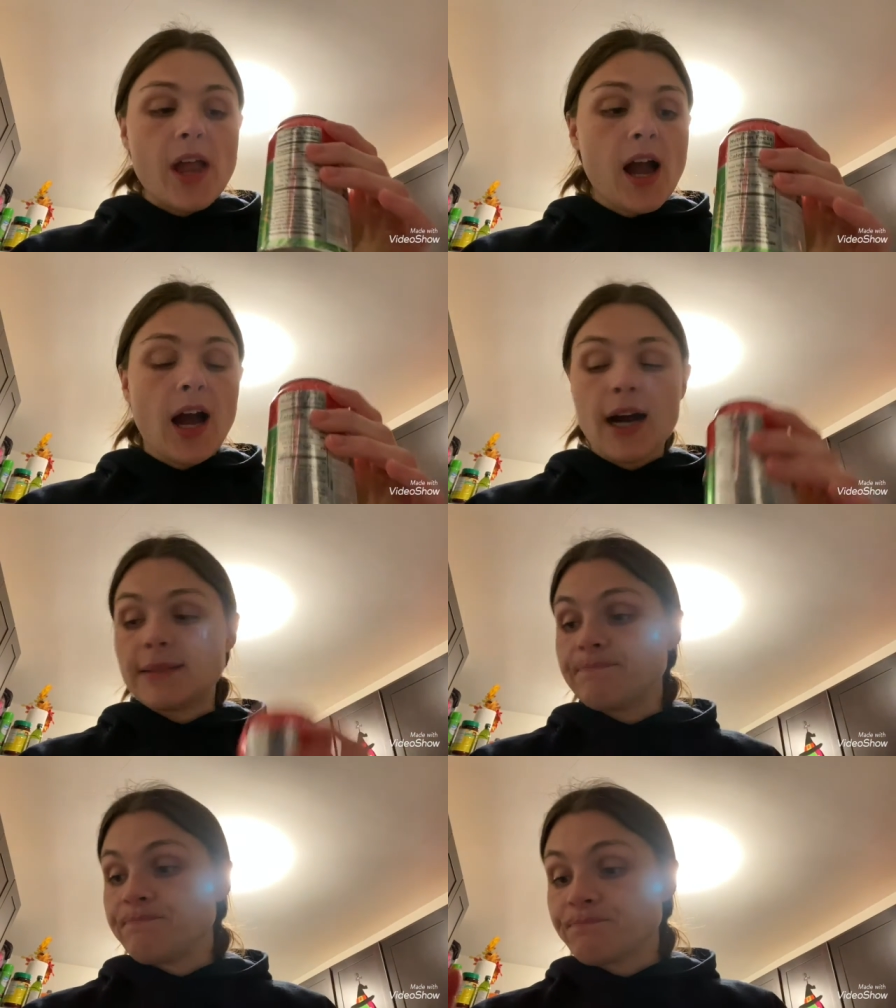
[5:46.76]

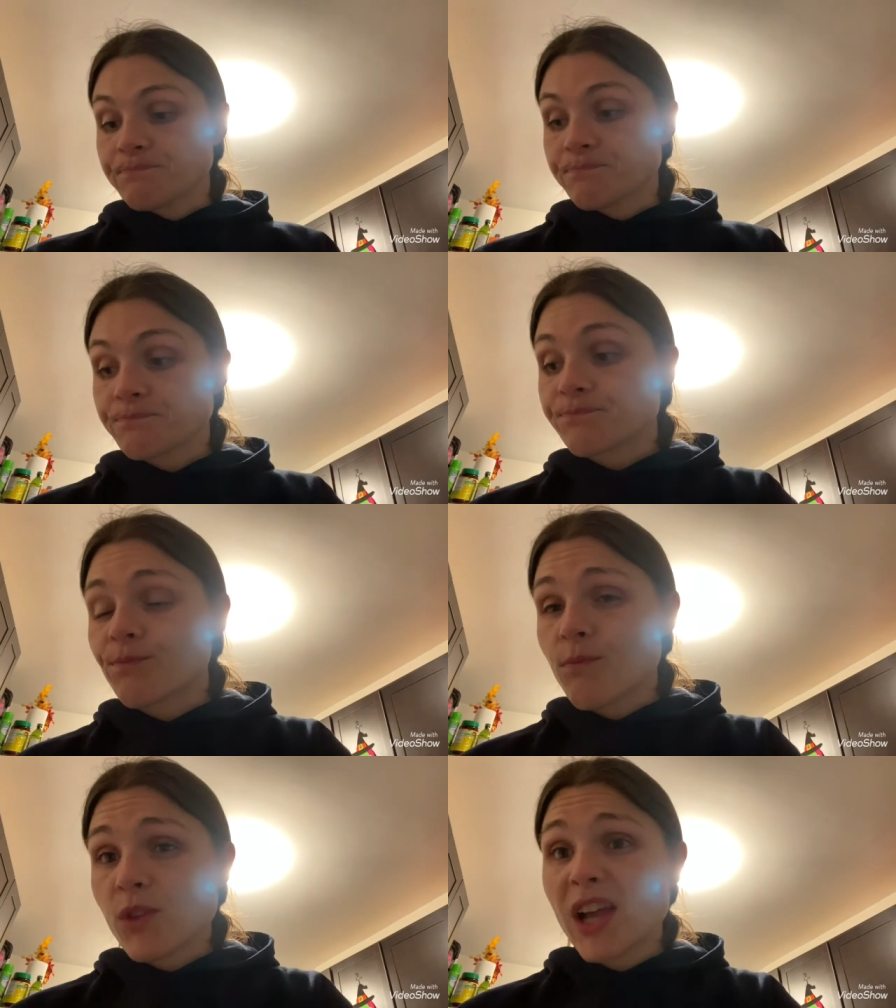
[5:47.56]
Um,
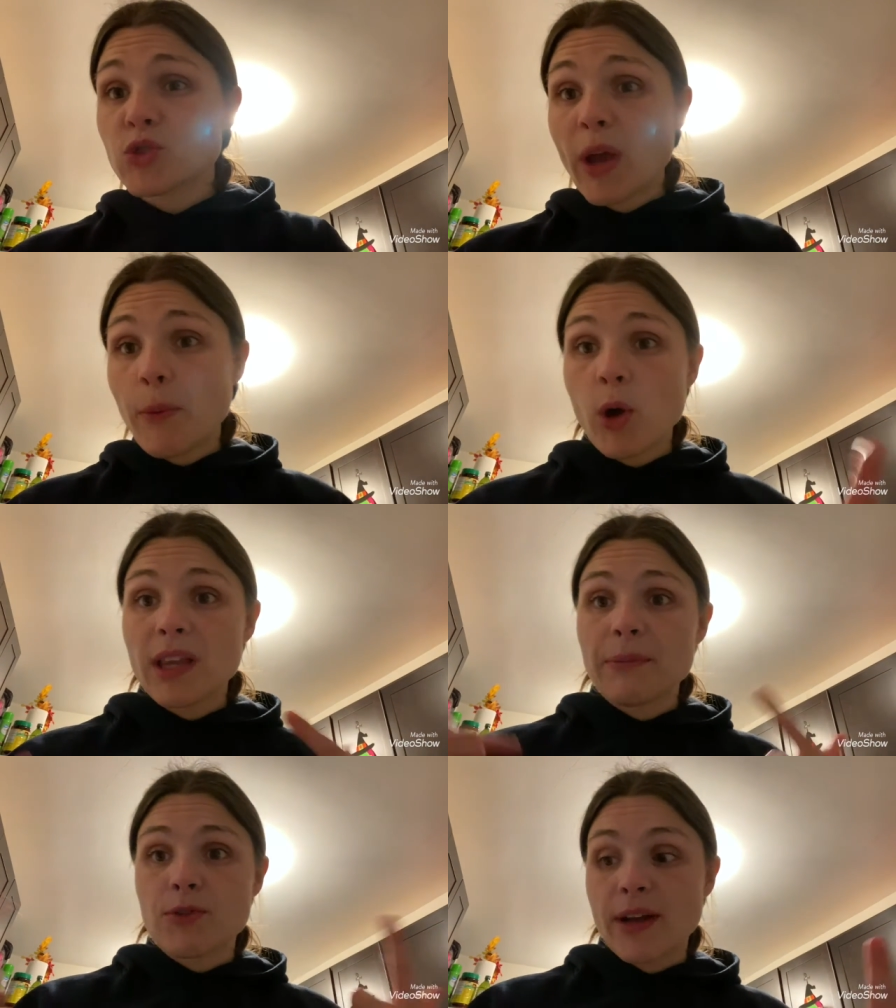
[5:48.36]
so I boiled
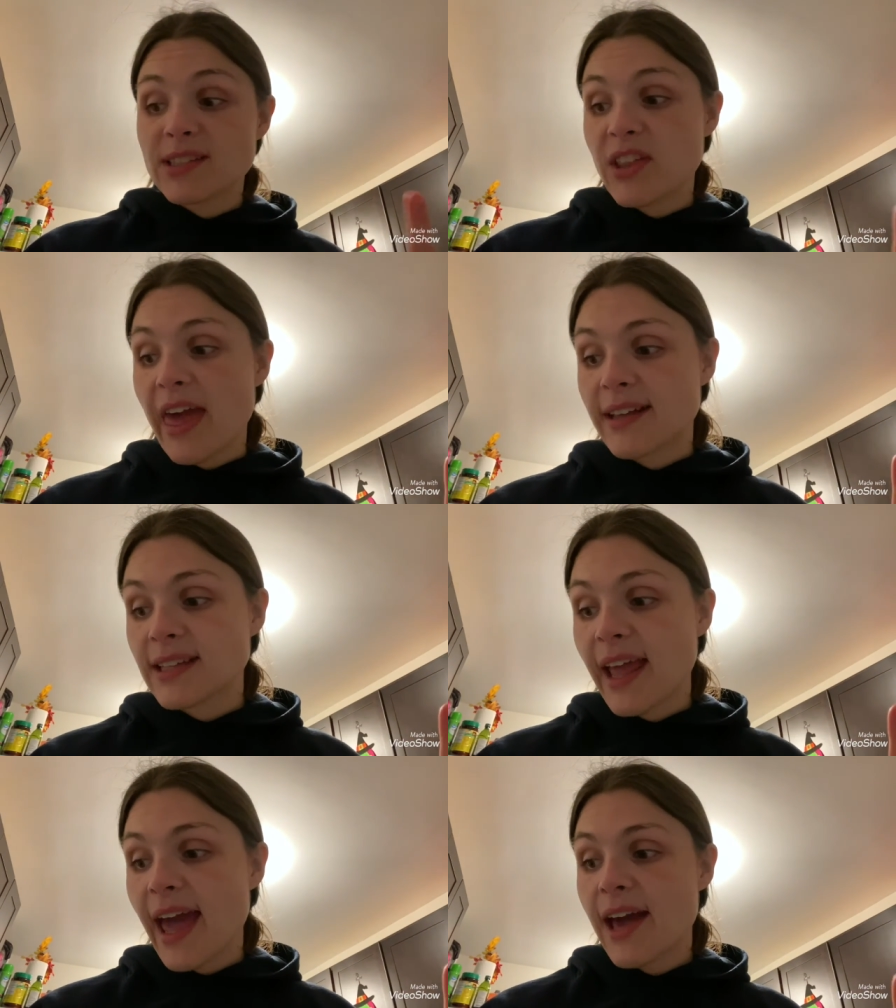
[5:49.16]
up the rest of the eggs
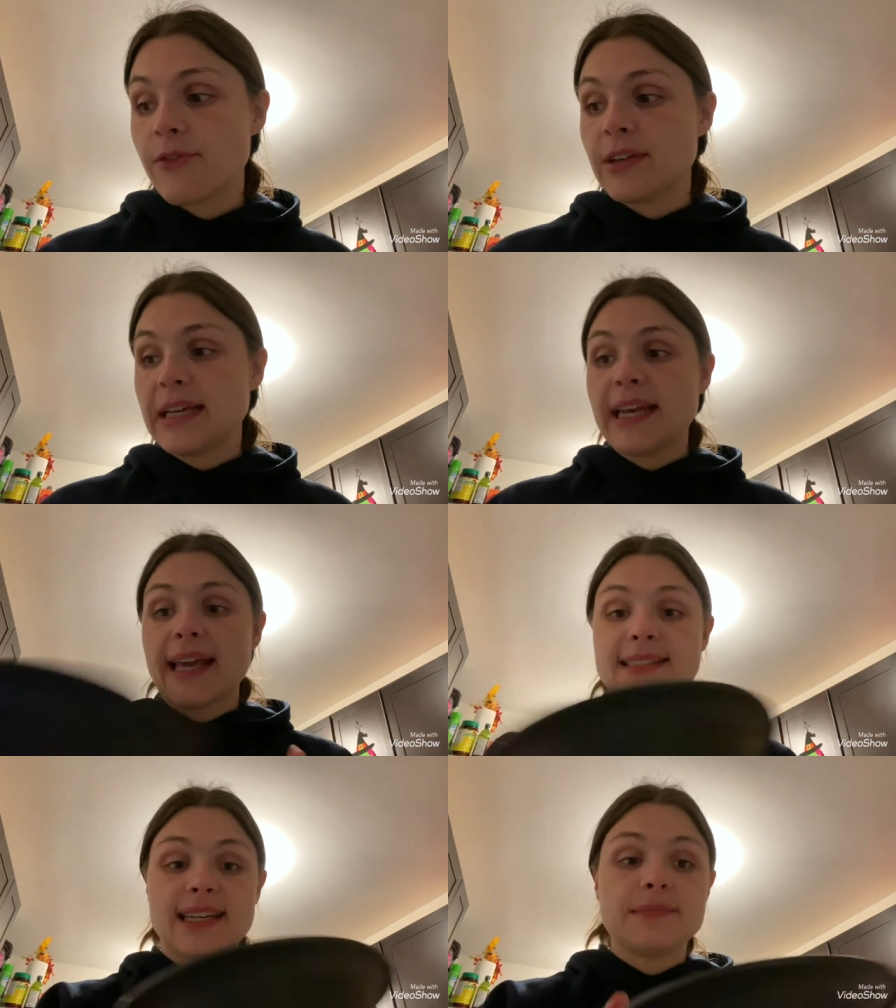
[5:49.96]
that I have and
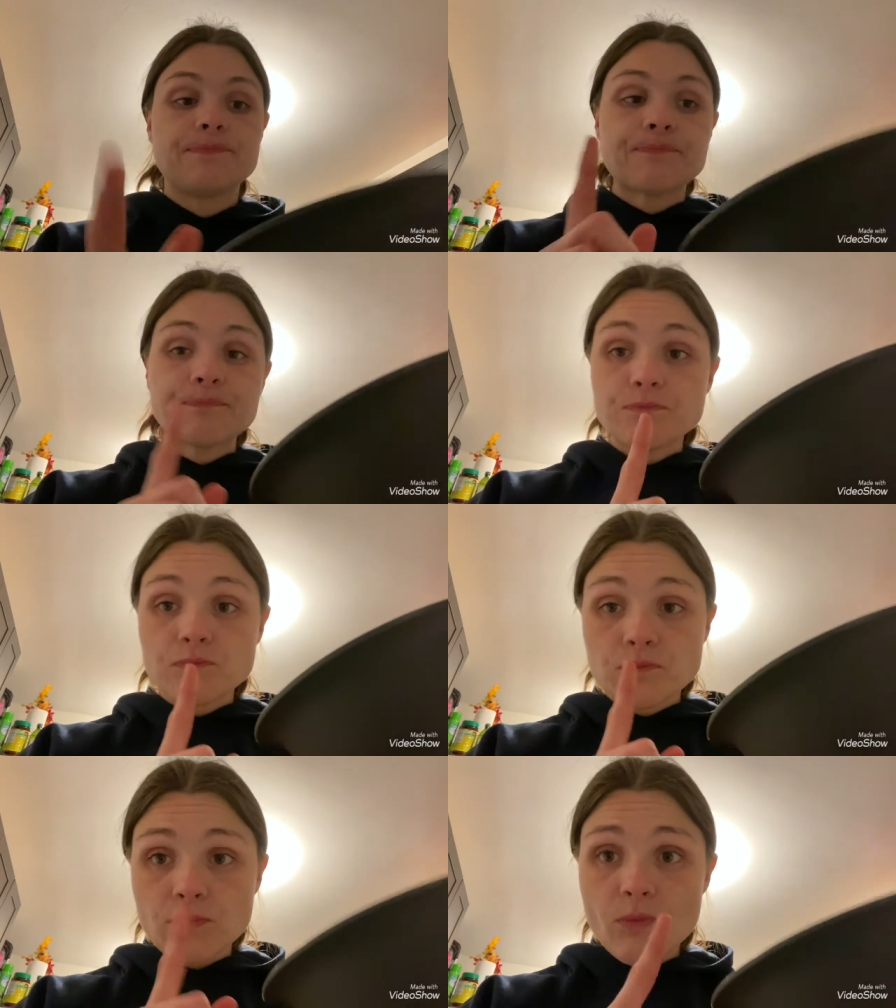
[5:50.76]
I did
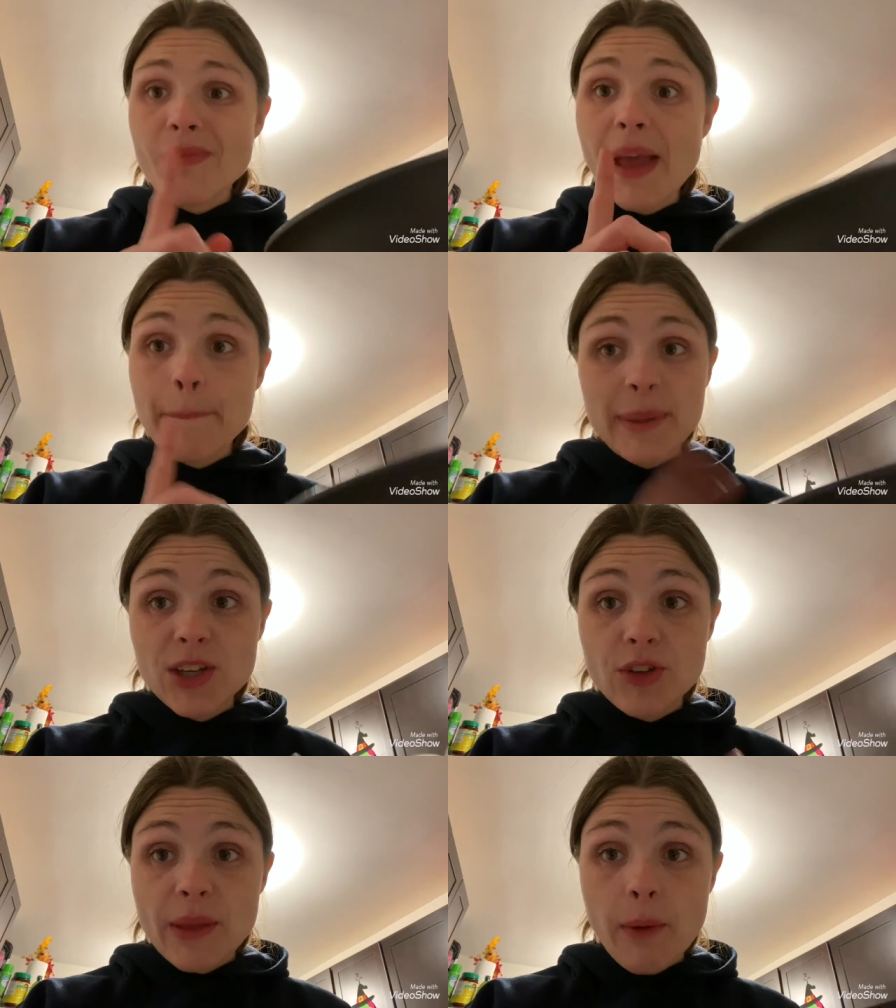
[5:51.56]

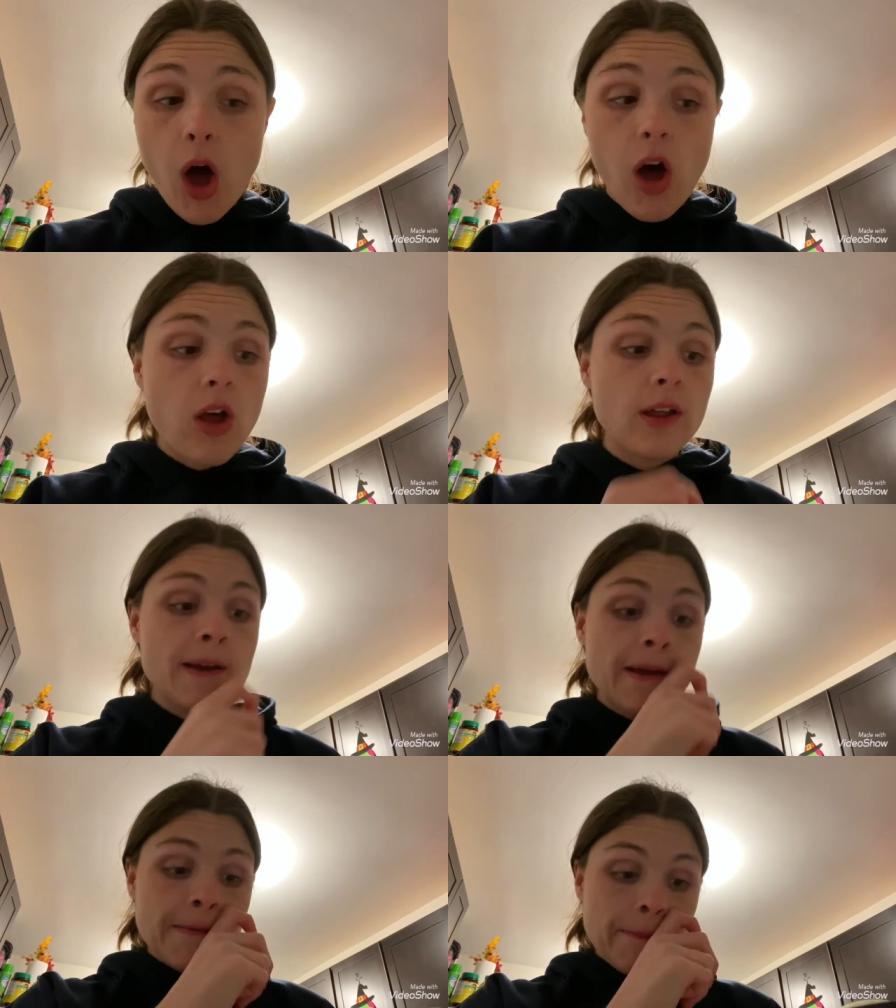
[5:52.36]
peel them all.
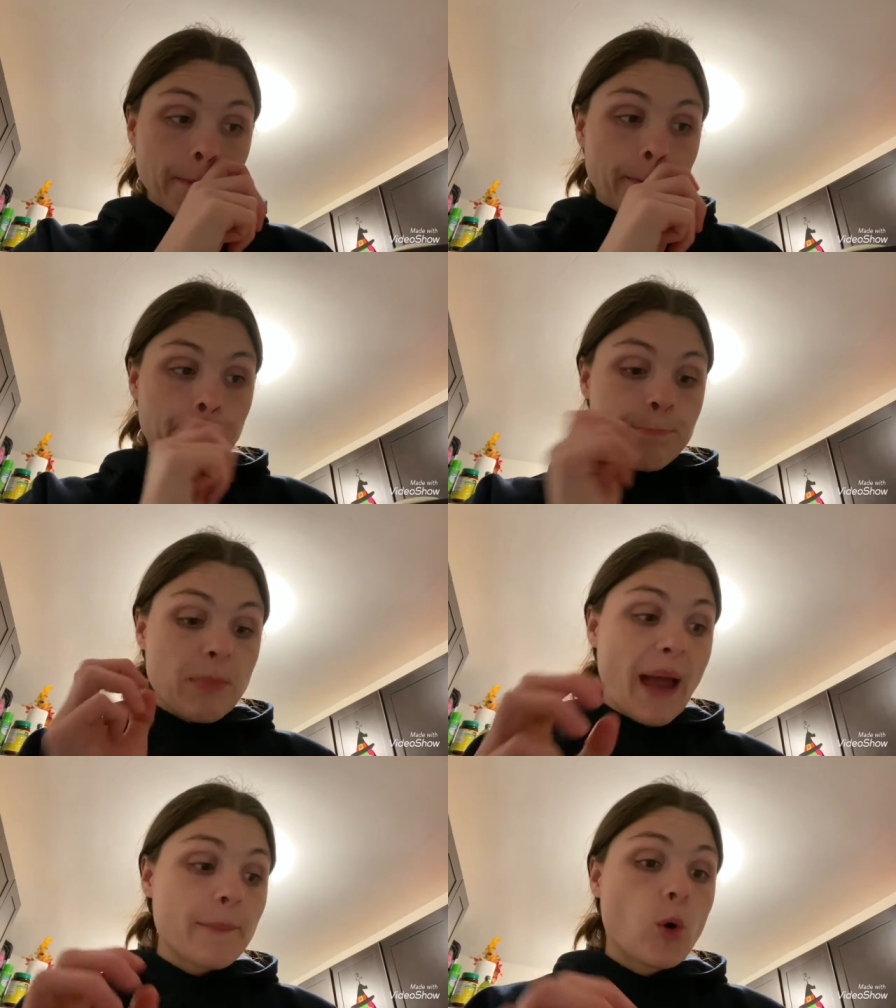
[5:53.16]

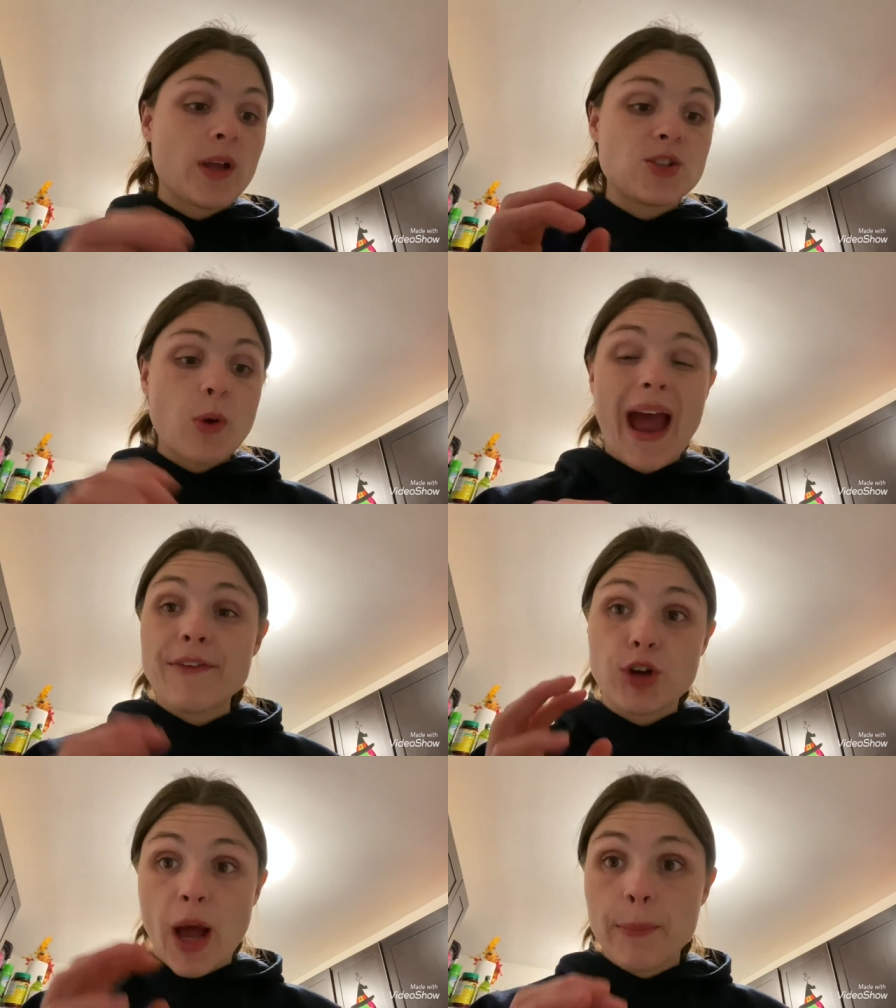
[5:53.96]
I'm going to
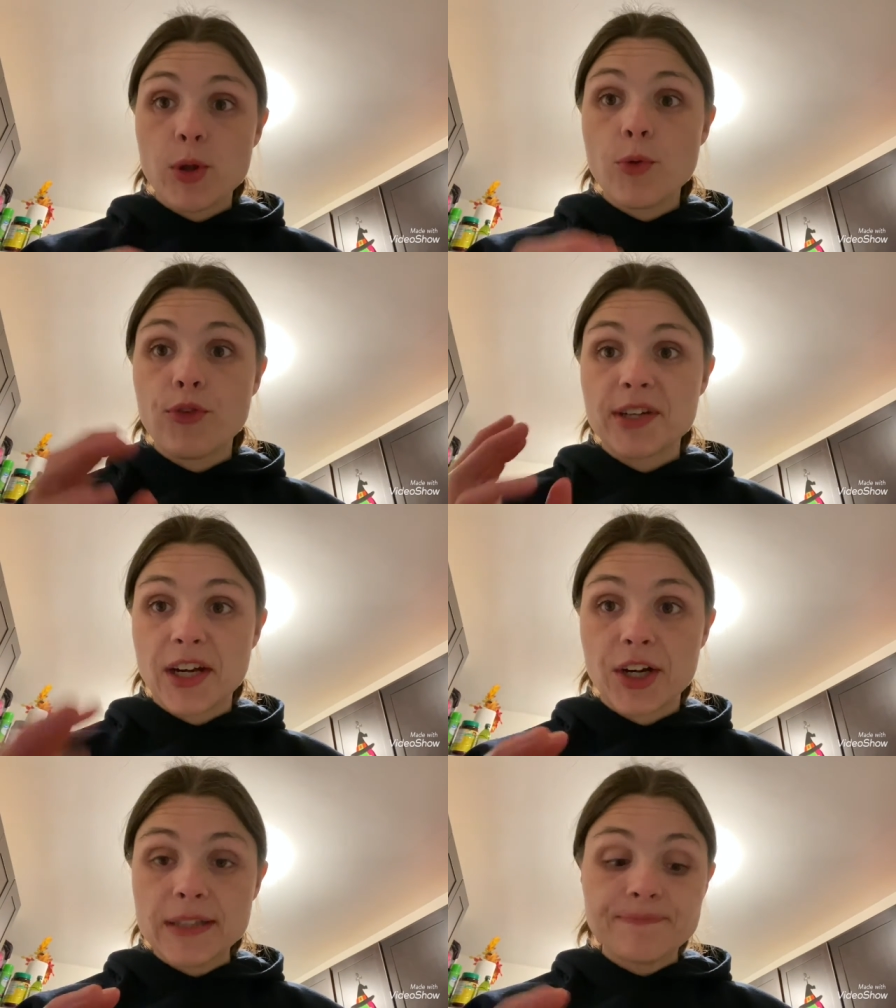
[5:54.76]
have a couple for
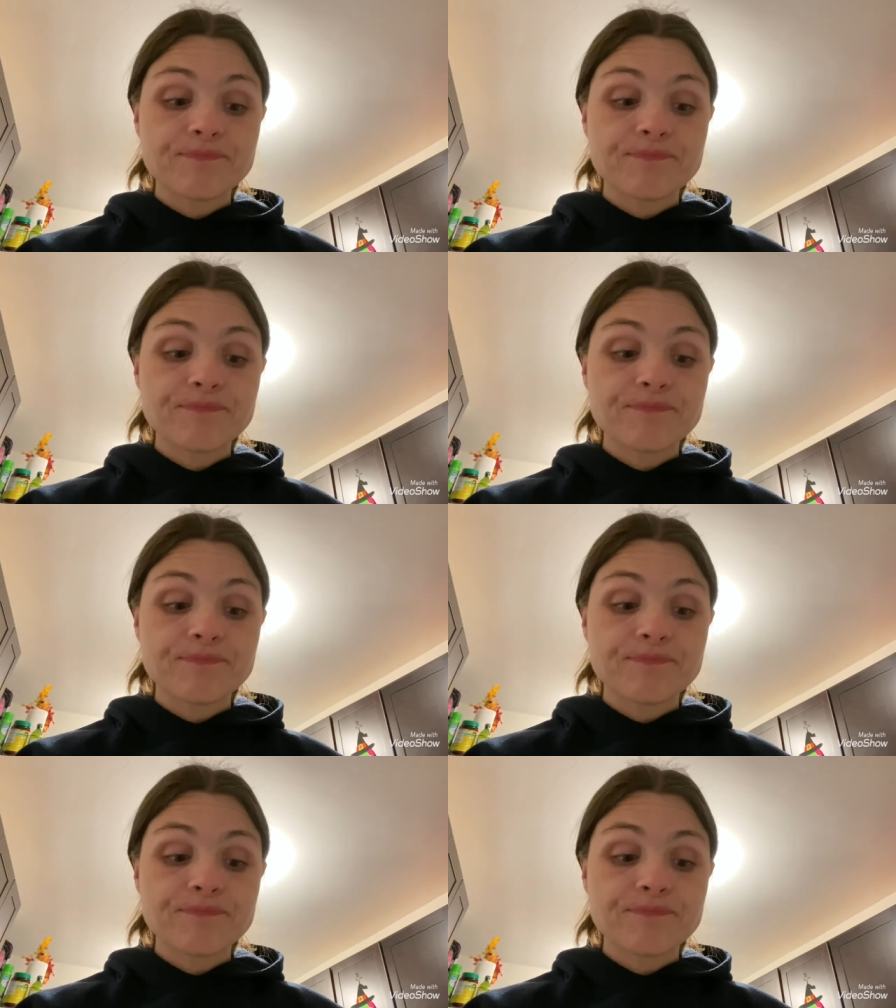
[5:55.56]
dinner